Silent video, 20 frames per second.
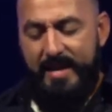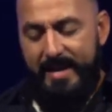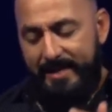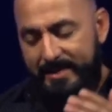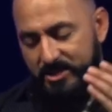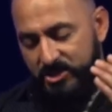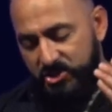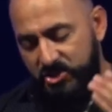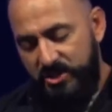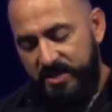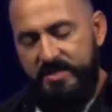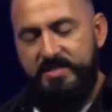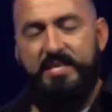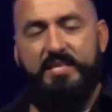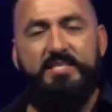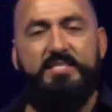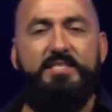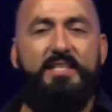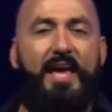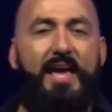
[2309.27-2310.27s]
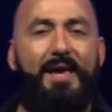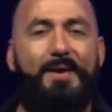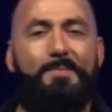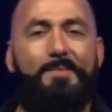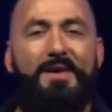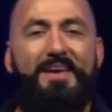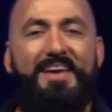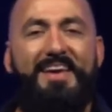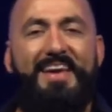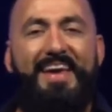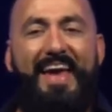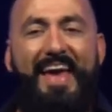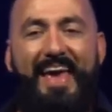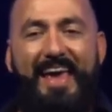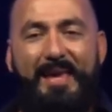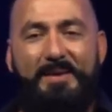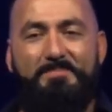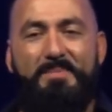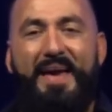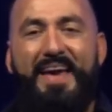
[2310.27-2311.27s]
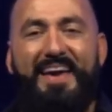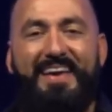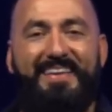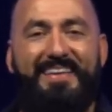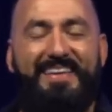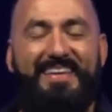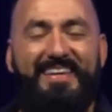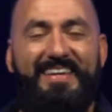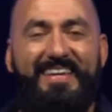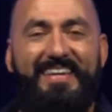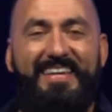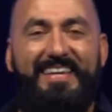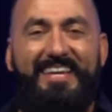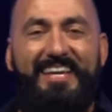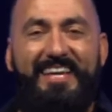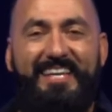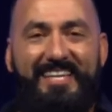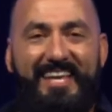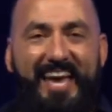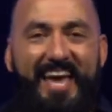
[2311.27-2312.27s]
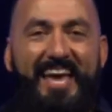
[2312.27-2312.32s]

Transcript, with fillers: In Jesus' name, amen and